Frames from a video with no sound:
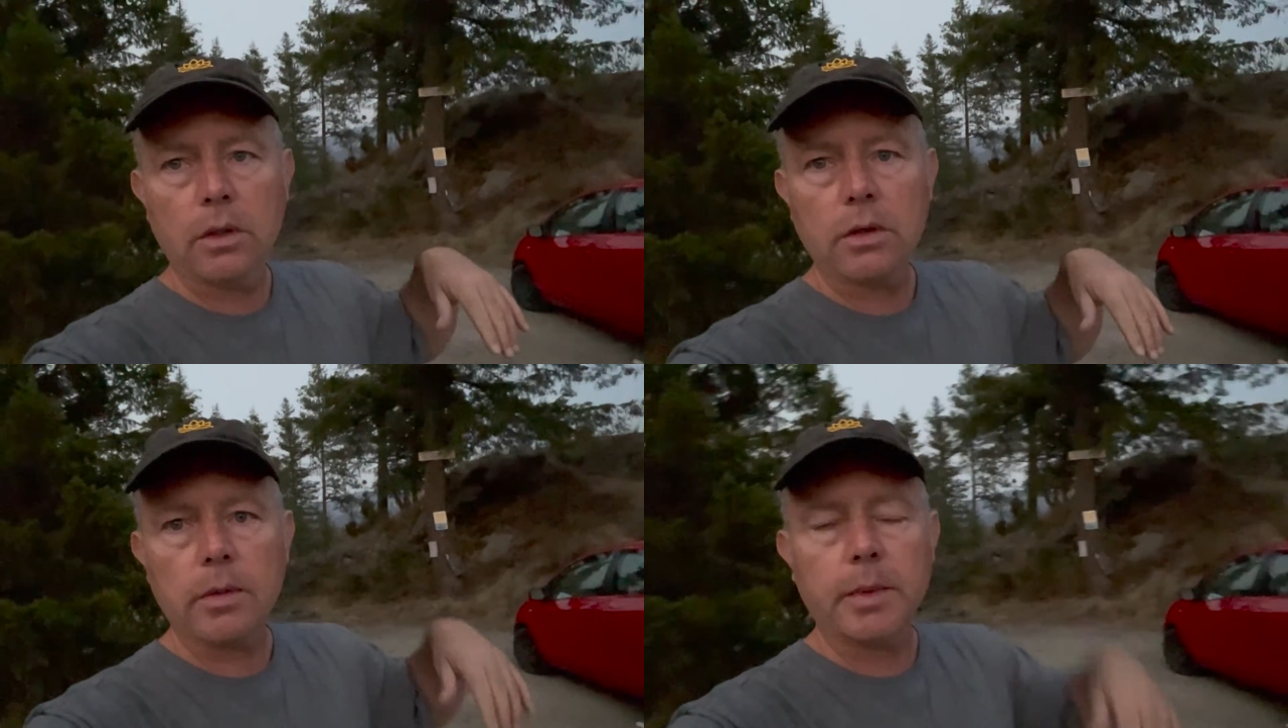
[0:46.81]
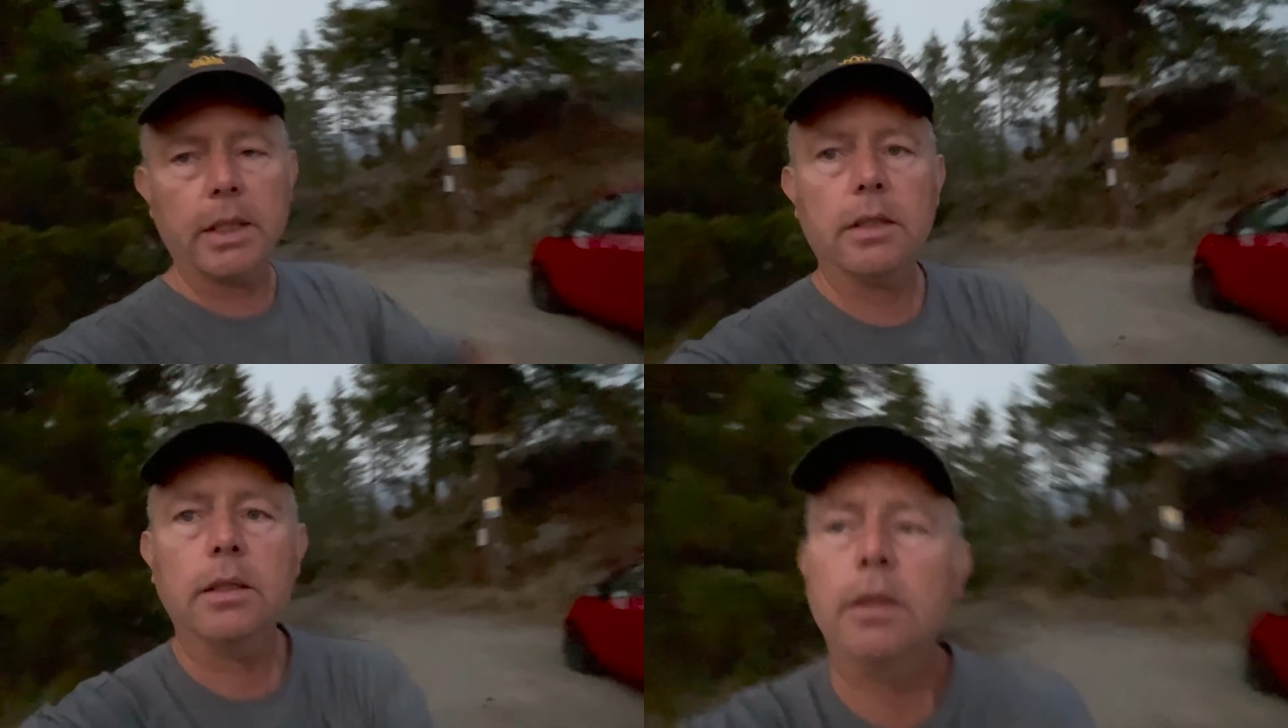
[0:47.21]
Somebody
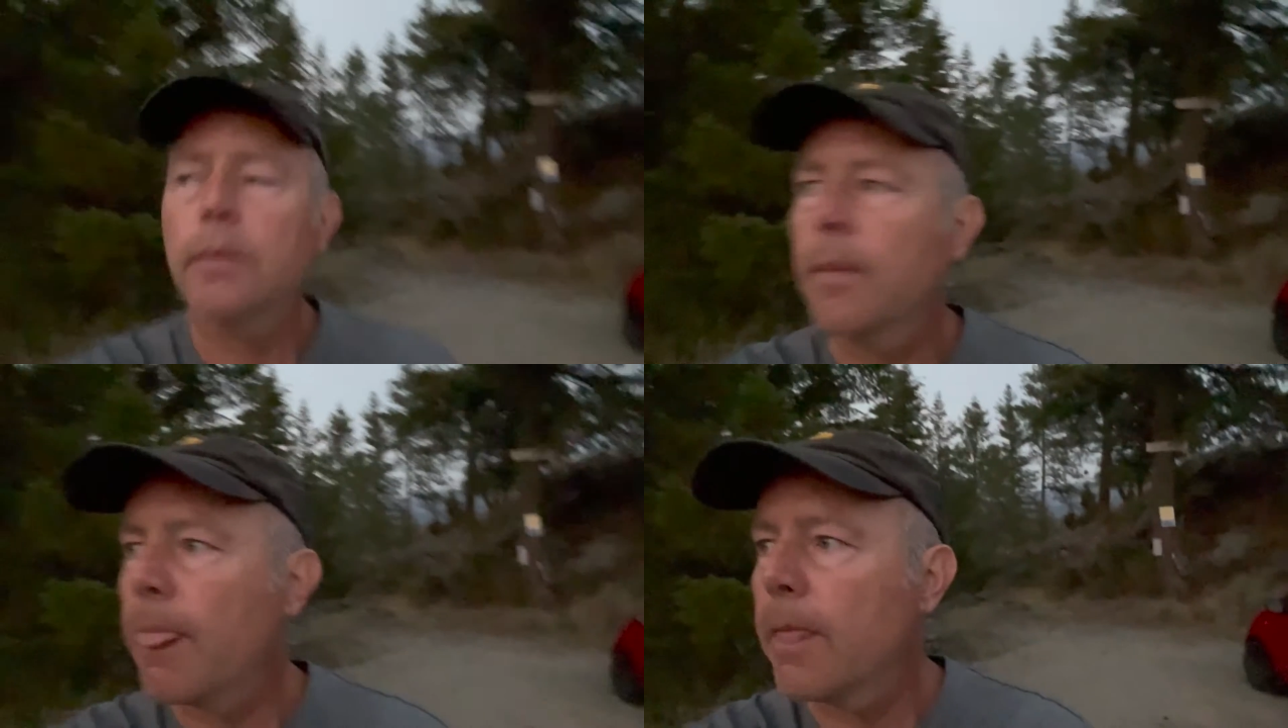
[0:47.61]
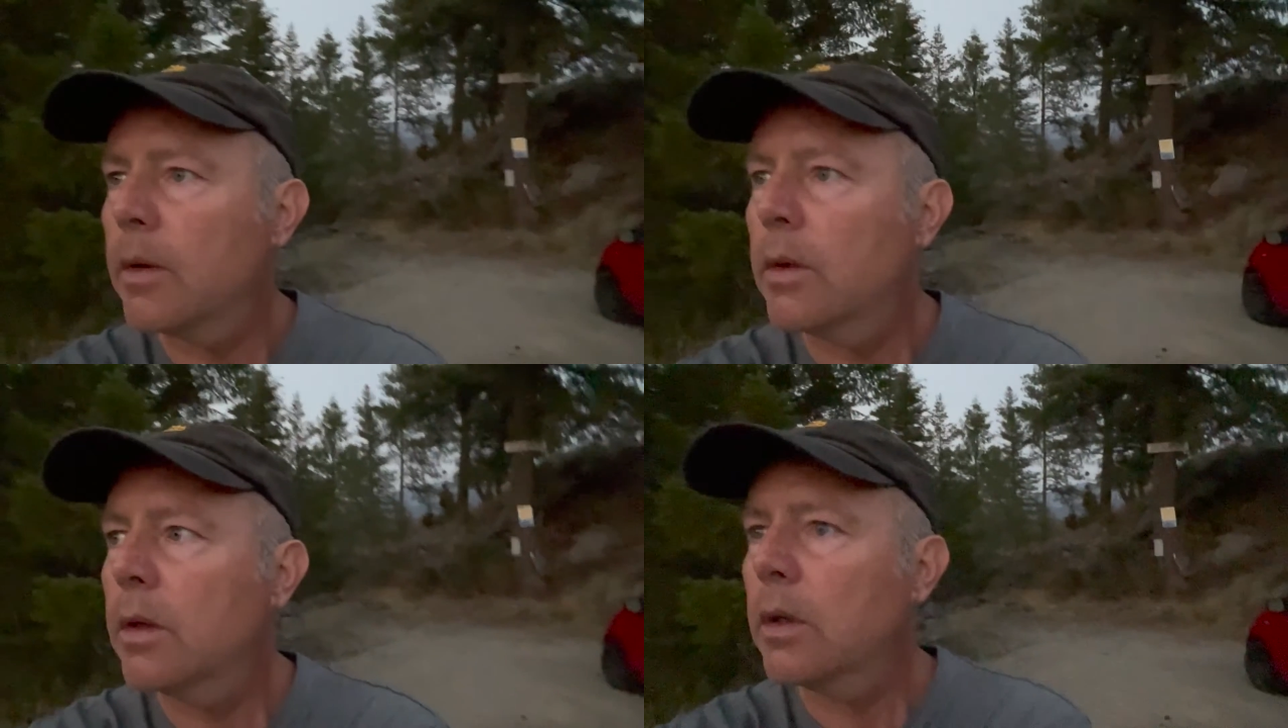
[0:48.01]
can
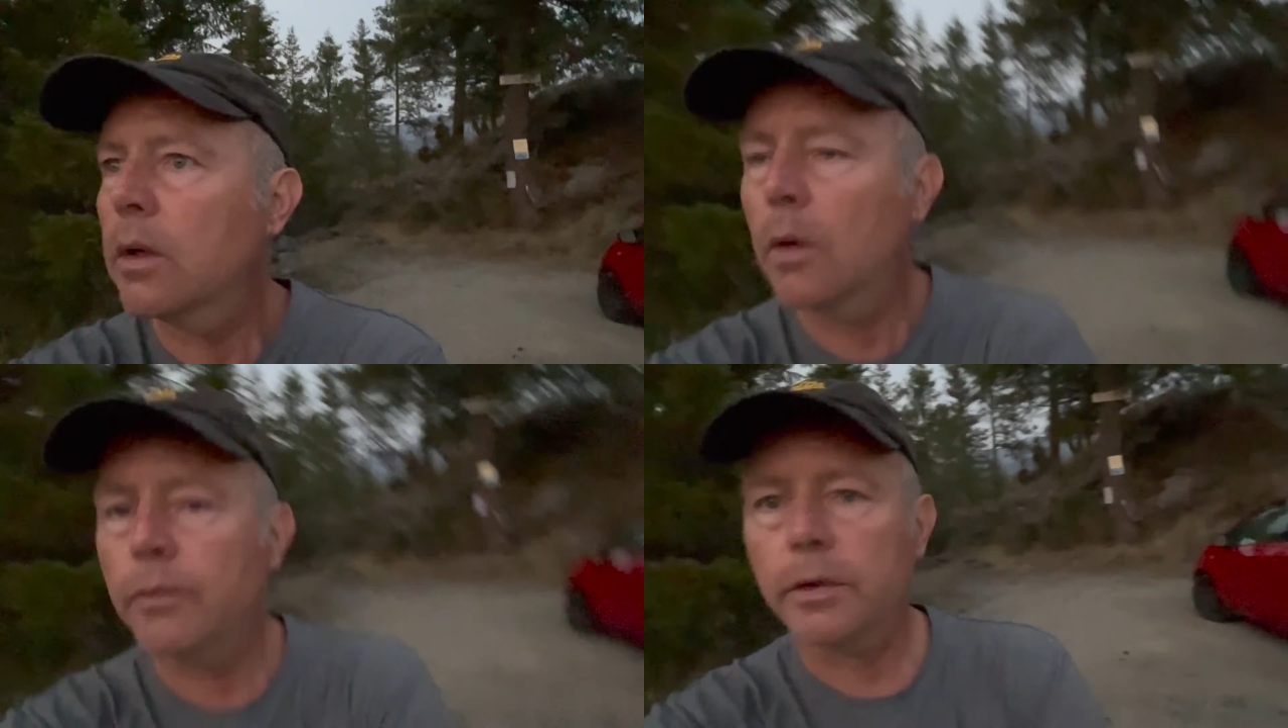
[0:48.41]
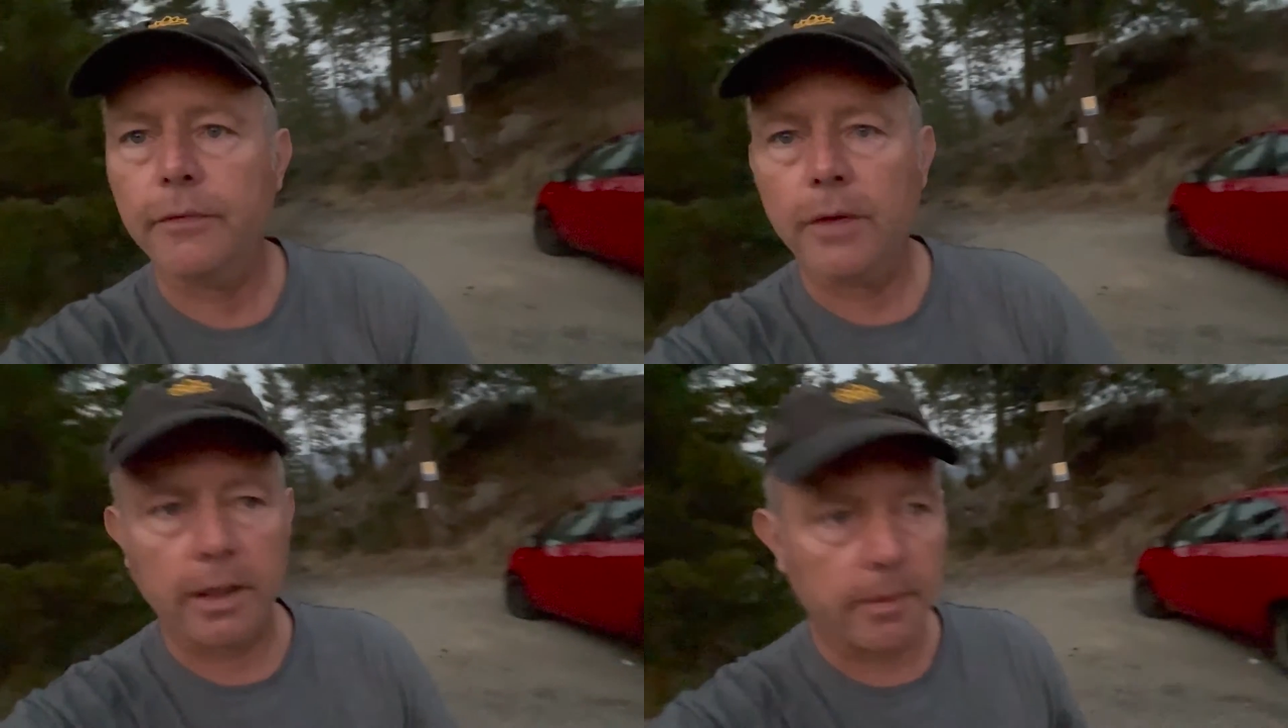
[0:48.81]
hopefully
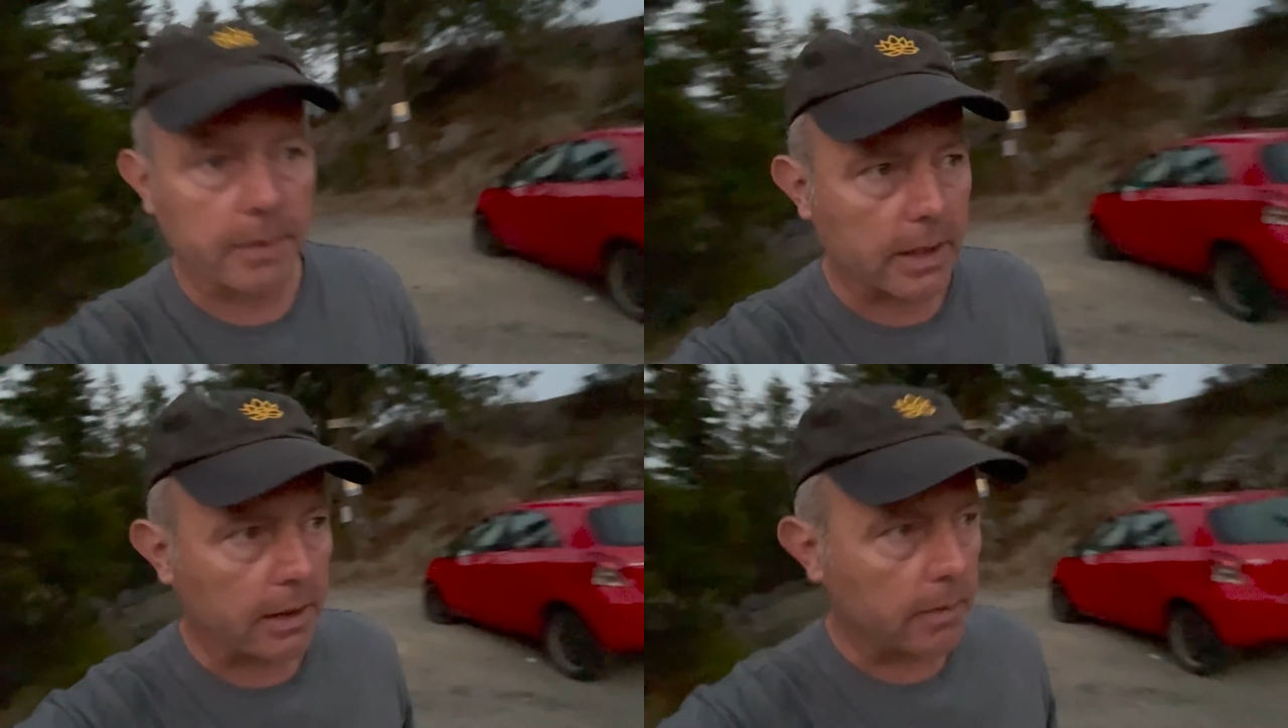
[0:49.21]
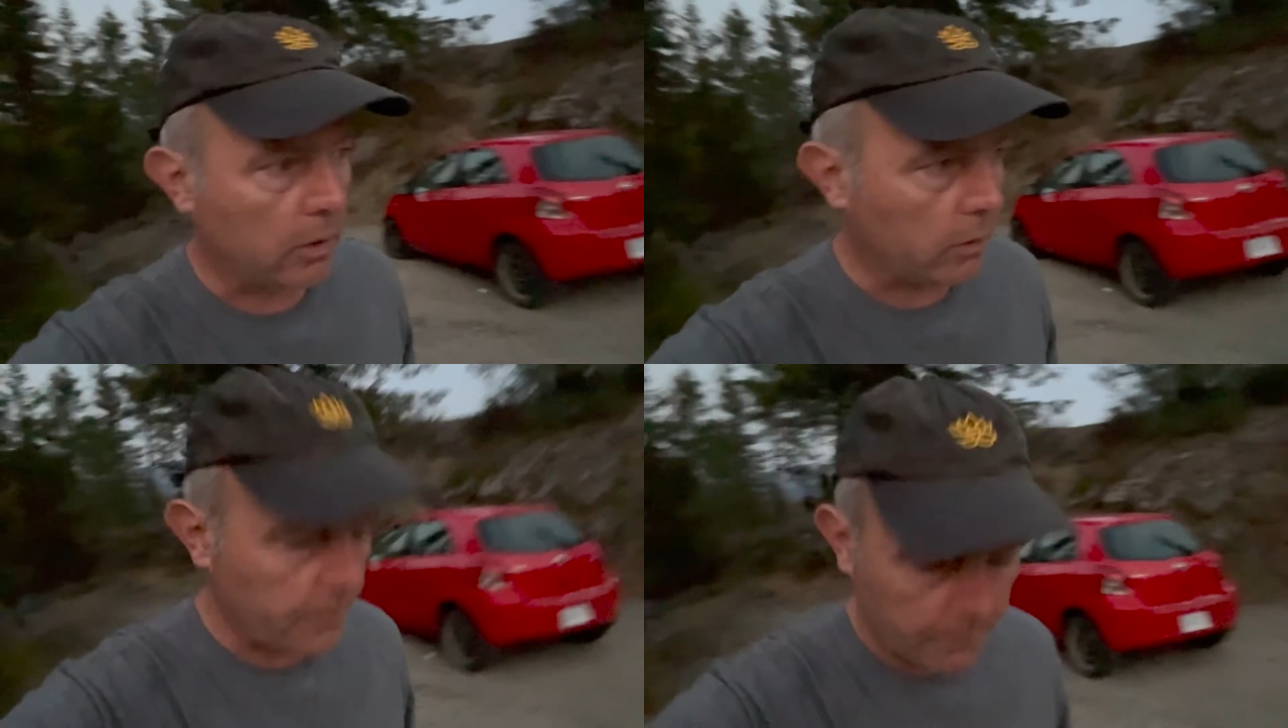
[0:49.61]
find them and take them
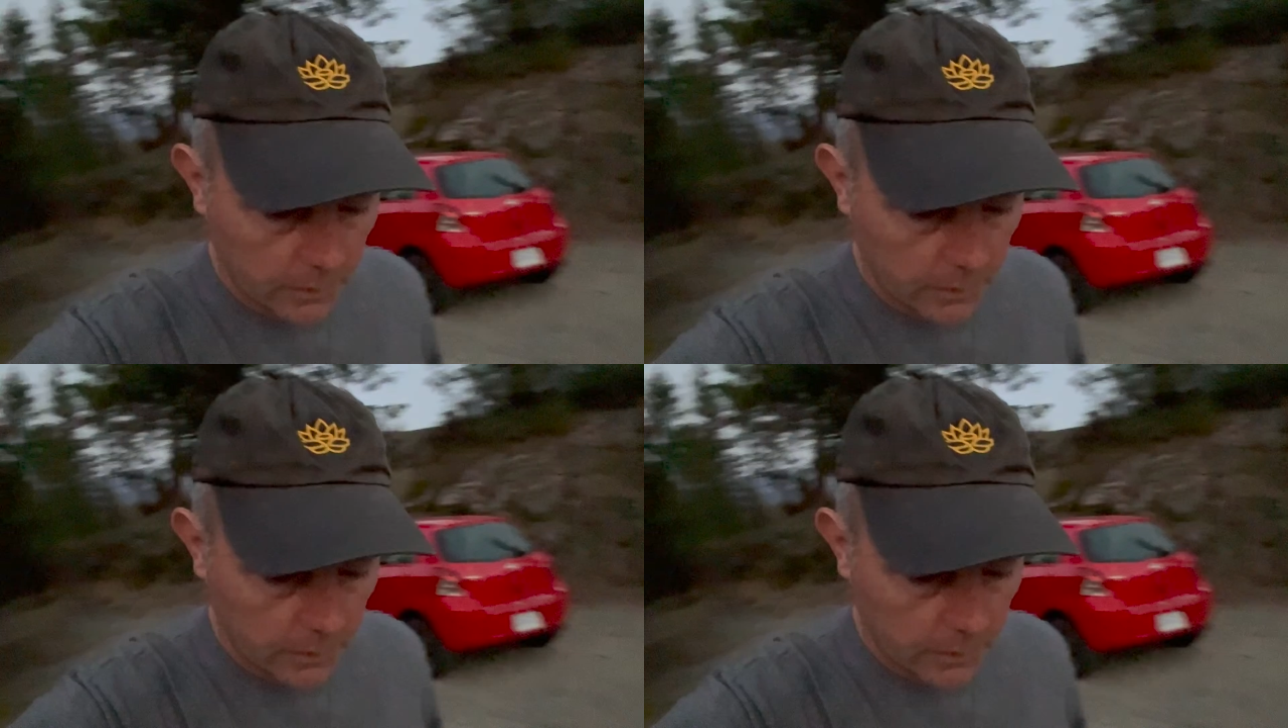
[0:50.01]
home.